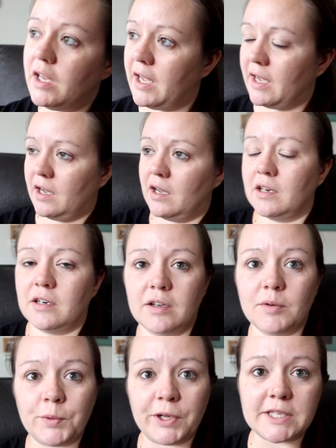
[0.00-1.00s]
and
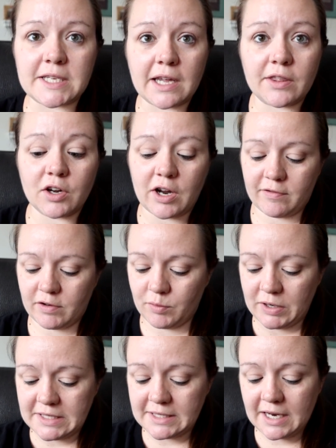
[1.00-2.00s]
we get together every
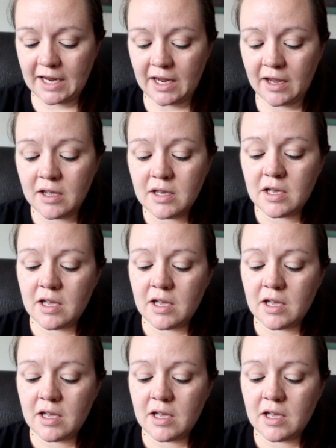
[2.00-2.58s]
Wednesday